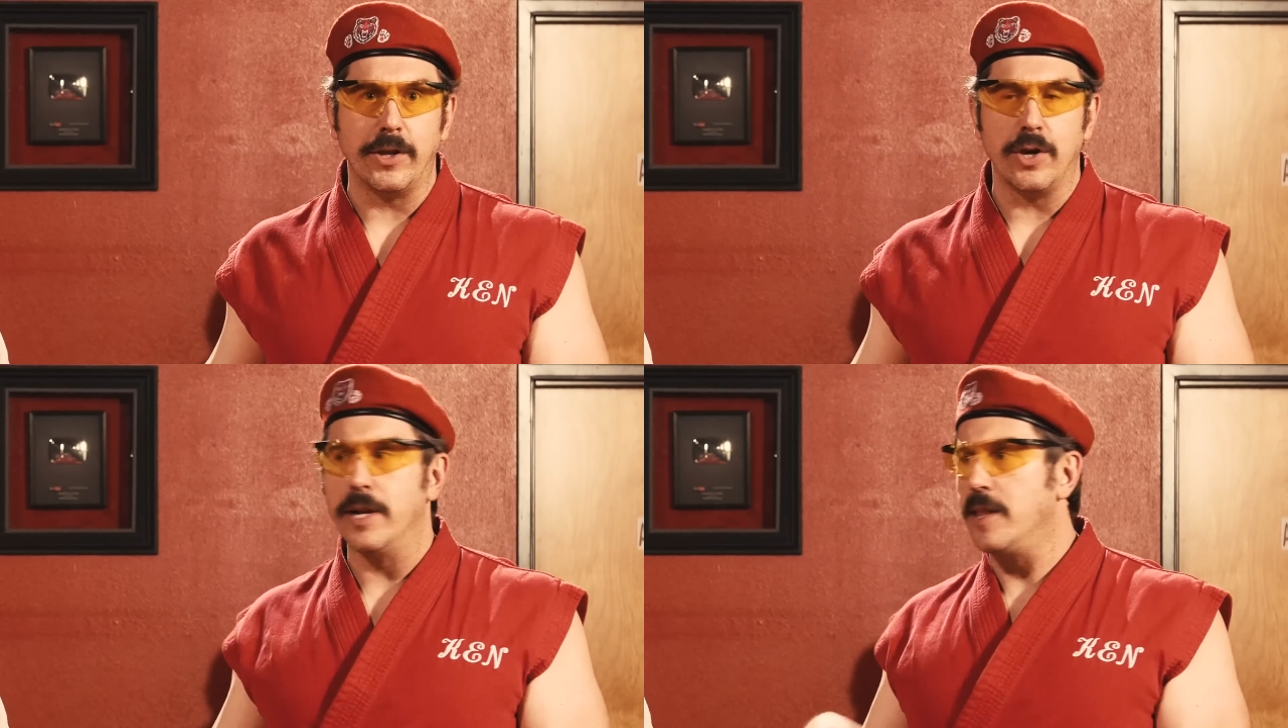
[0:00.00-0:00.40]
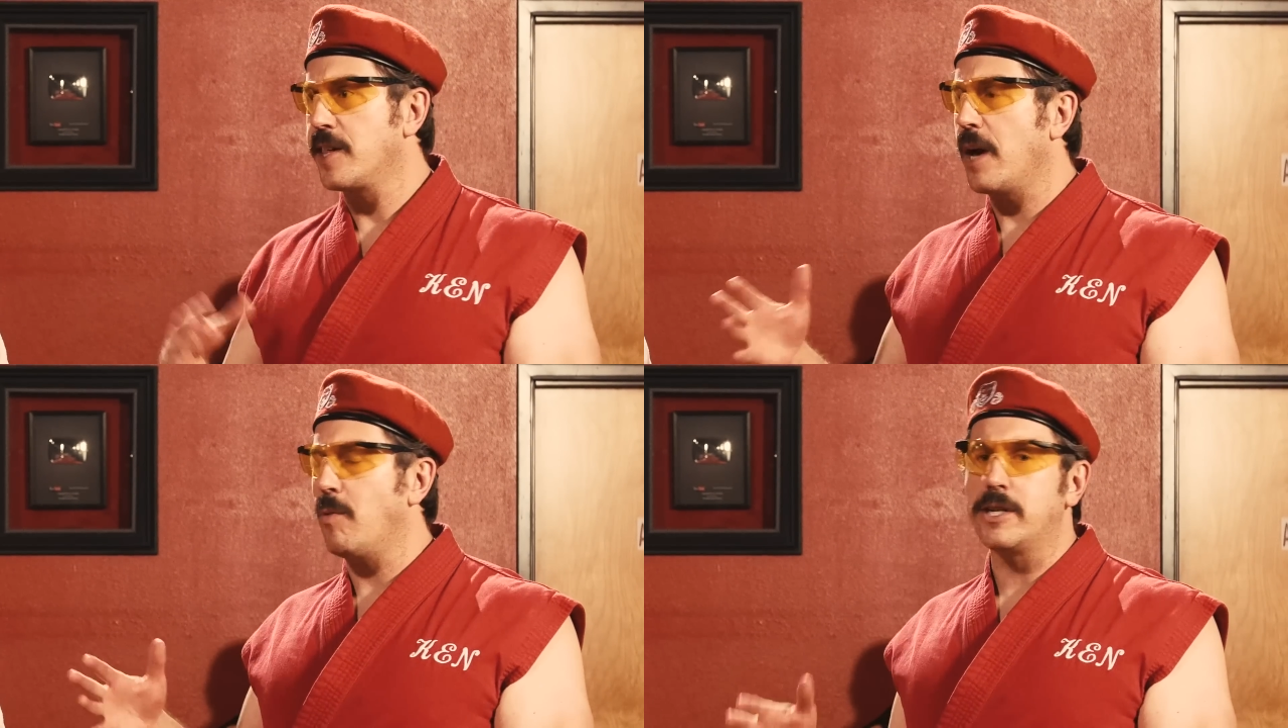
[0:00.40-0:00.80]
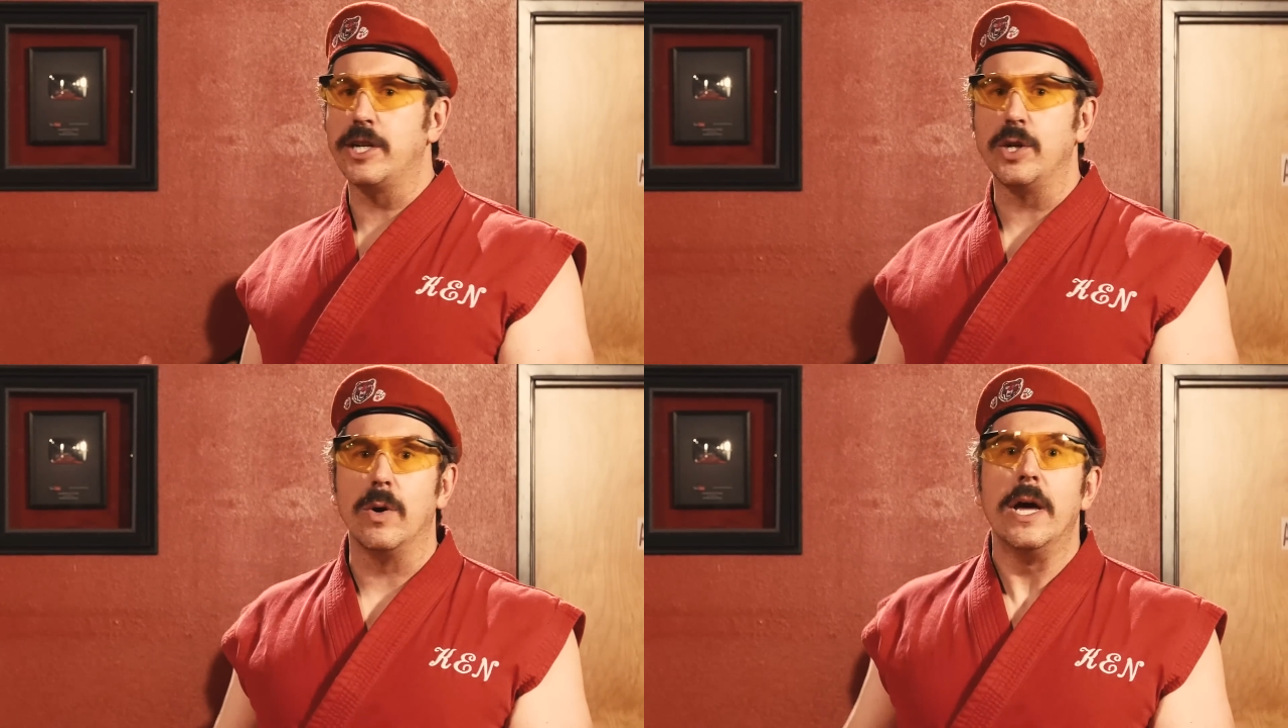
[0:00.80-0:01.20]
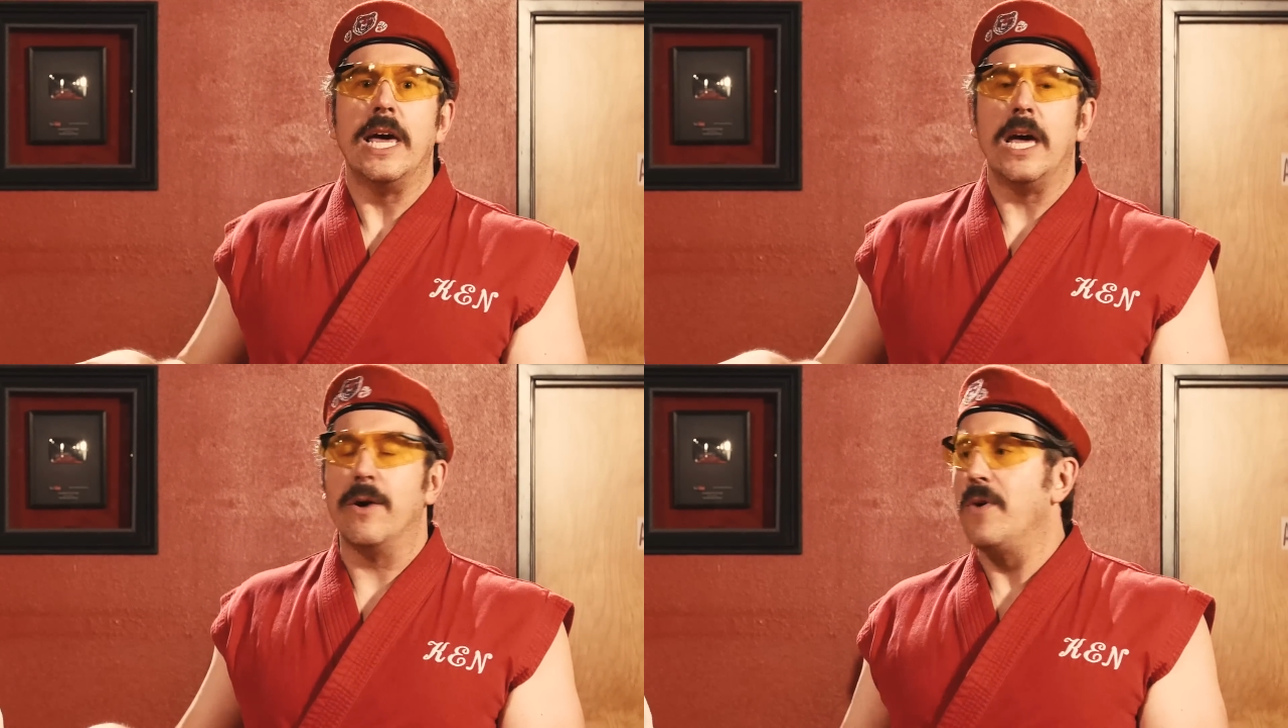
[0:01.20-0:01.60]
You didn't say what to do
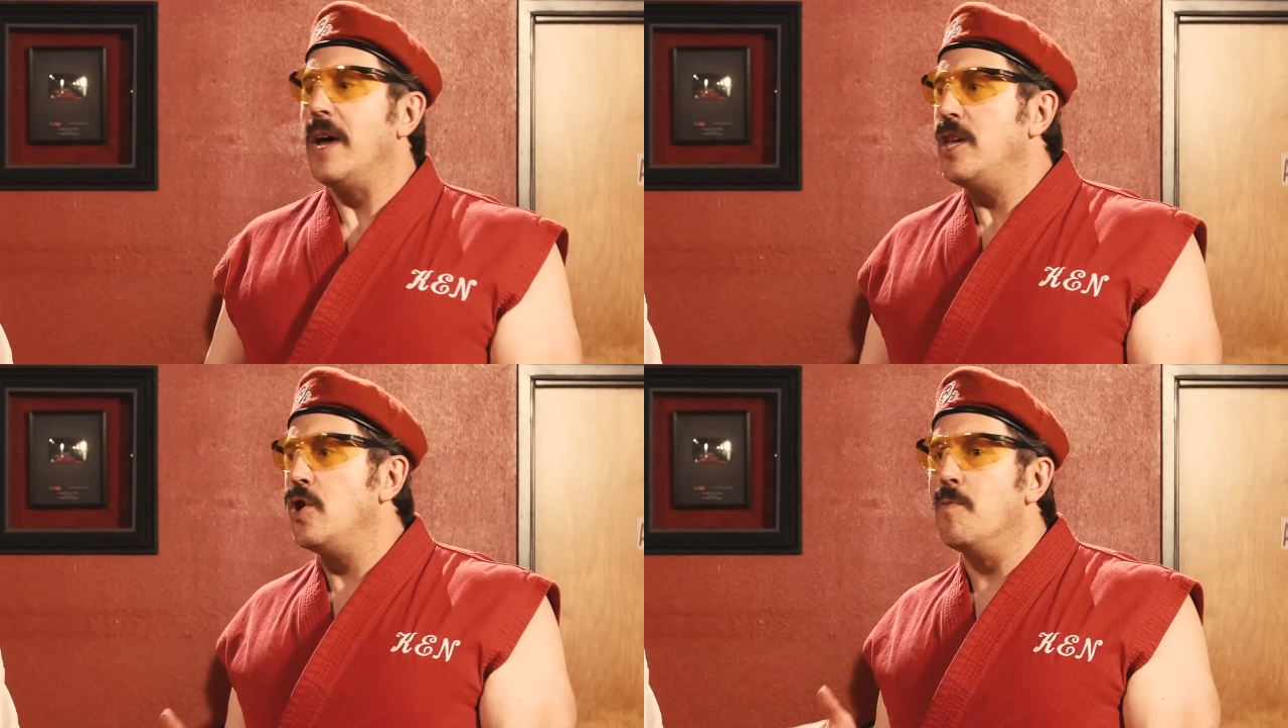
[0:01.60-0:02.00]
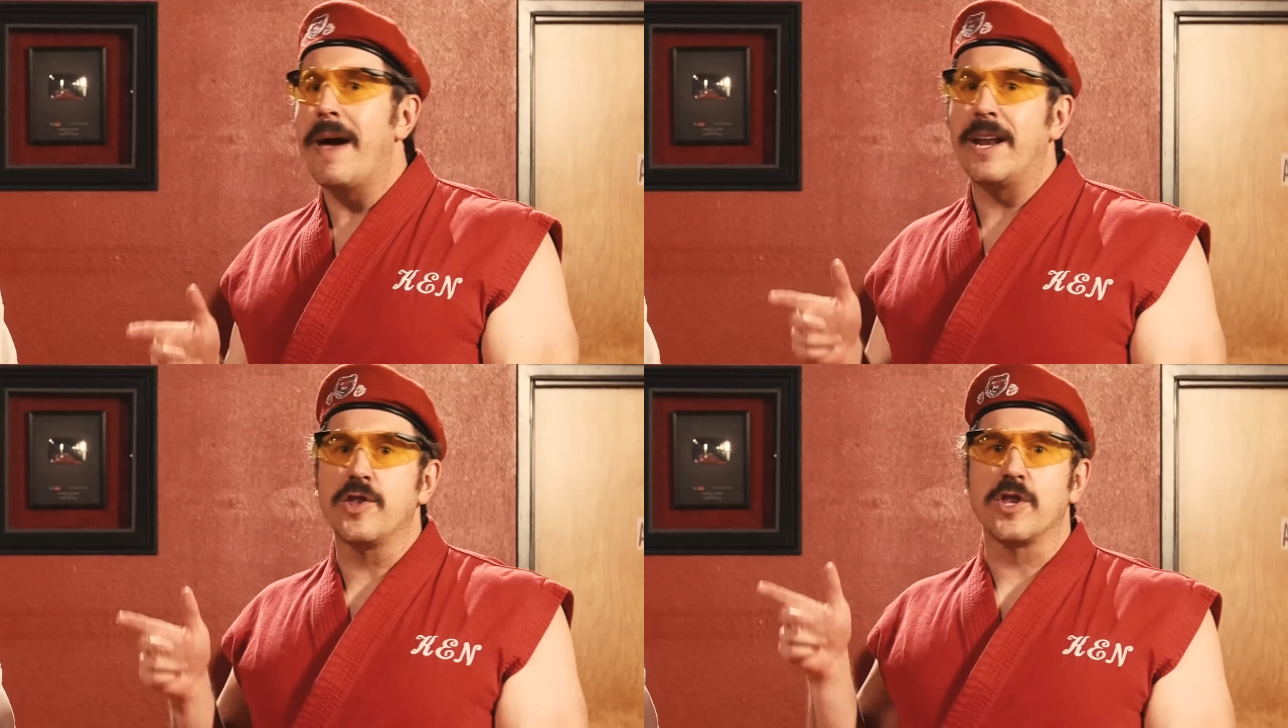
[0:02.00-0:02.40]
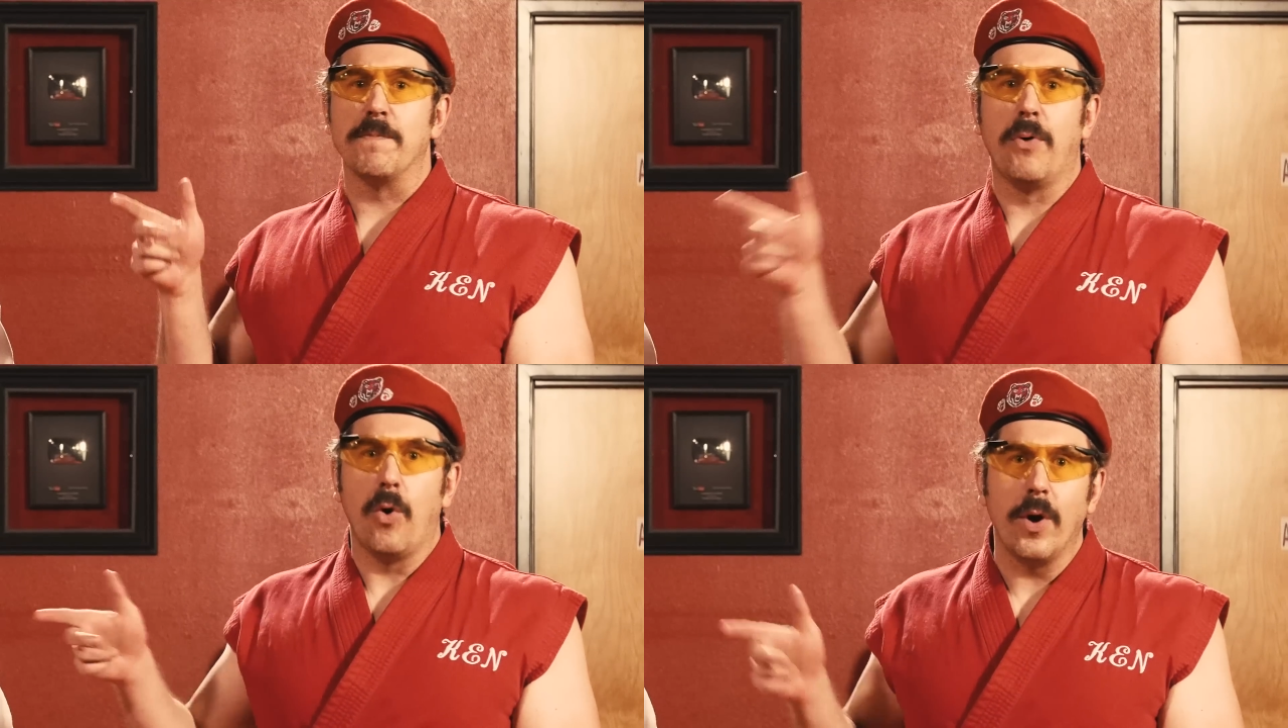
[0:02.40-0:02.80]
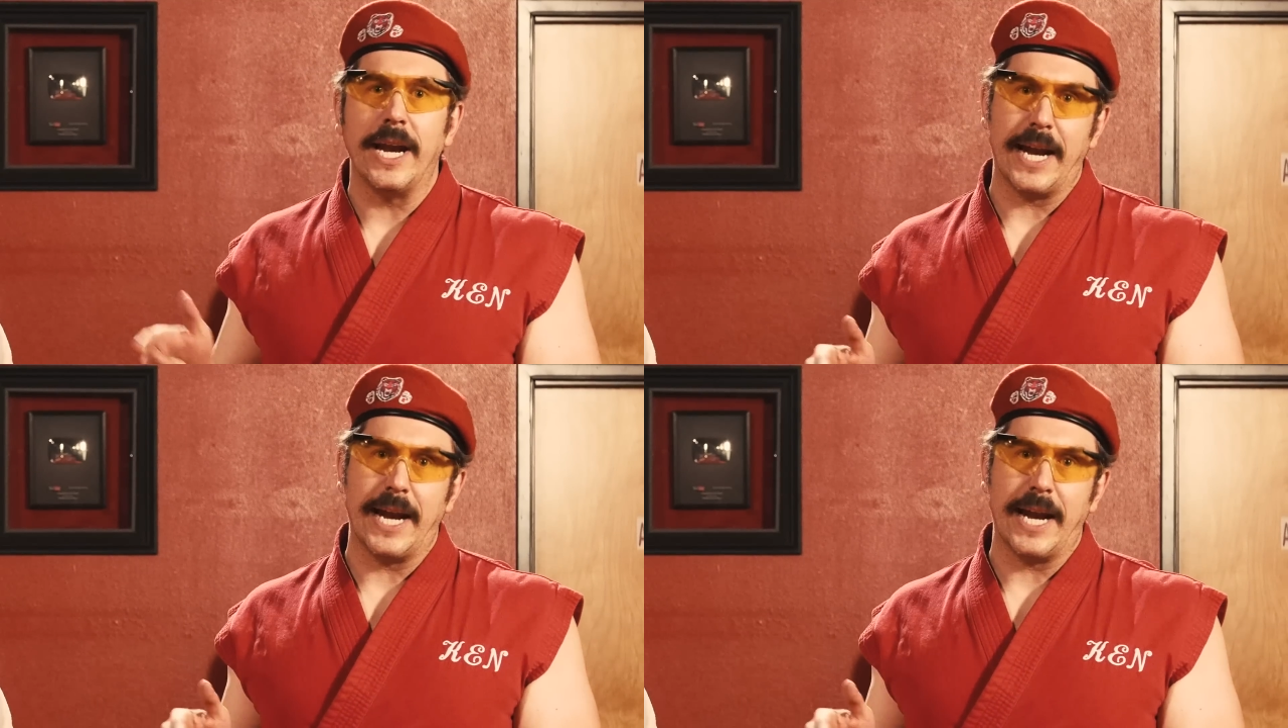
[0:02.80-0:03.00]
if you managed to point it